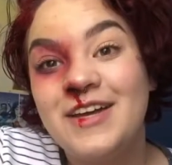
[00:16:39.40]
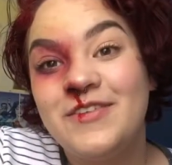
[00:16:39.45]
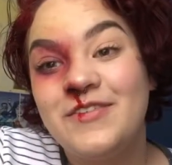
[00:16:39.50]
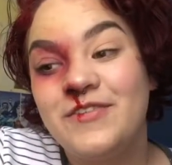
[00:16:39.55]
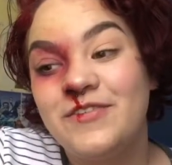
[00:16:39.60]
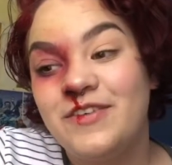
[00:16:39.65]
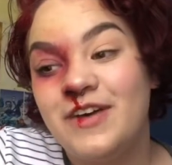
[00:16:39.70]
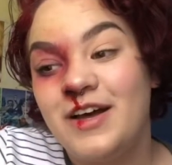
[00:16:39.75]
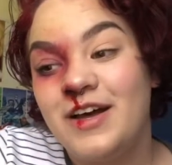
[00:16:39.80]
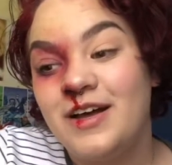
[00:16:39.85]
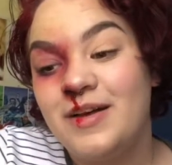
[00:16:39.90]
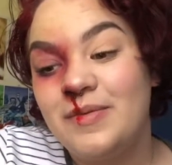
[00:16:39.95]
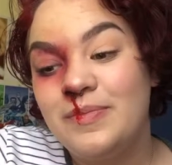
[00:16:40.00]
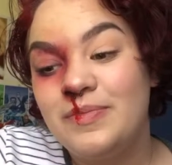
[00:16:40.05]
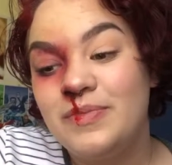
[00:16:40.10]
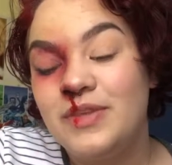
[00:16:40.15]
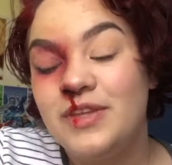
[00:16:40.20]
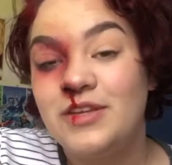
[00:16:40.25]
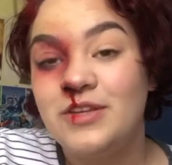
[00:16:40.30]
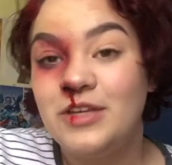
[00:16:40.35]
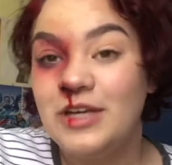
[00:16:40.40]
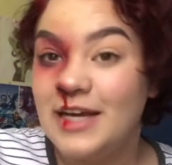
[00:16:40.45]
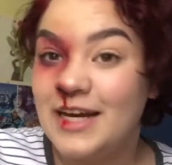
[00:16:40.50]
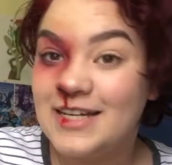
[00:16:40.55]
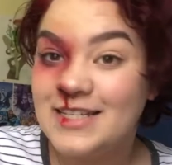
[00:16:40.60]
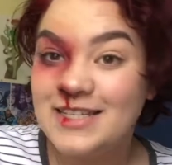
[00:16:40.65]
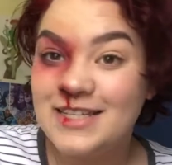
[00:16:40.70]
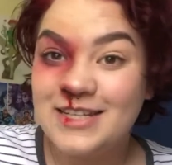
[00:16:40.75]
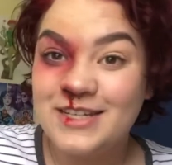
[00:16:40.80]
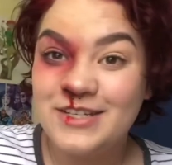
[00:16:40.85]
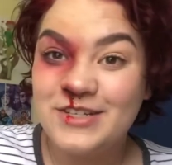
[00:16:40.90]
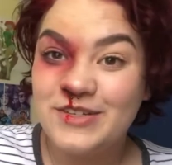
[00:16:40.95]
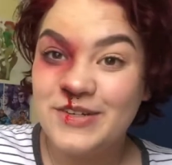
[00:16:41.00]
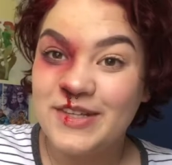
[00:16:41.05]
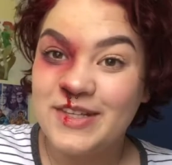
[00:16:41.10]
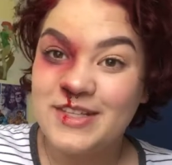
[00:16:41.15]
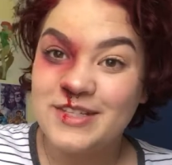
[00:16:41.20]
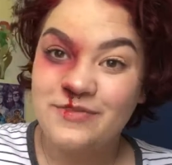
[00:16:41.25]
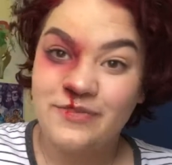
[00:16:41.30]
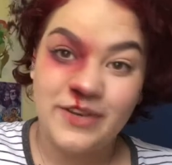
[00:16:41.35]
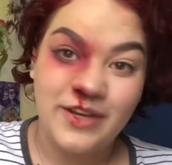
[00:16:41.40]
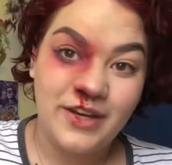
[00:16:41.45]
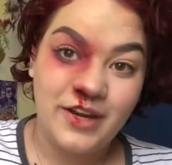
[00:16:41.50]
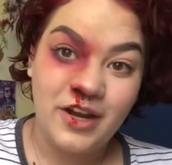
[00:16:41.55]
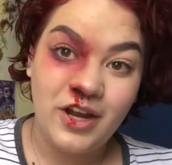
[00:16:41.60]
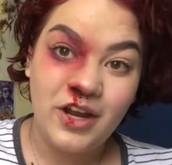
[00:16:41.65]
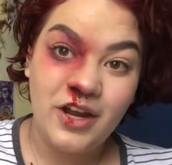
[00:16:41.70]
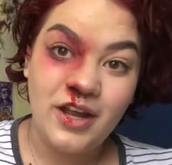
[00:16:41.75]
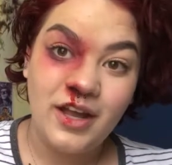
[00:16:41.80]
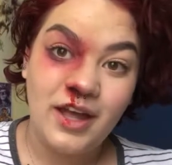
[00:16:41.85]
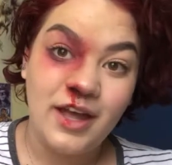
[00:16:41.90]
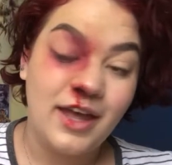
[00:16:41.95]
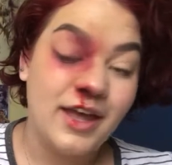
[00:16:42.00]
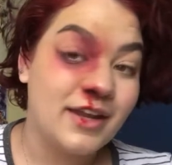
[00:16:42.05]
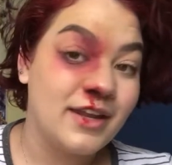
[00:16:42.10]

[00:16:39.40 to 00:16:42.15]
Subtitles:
guys did enjoy this video and it helped you,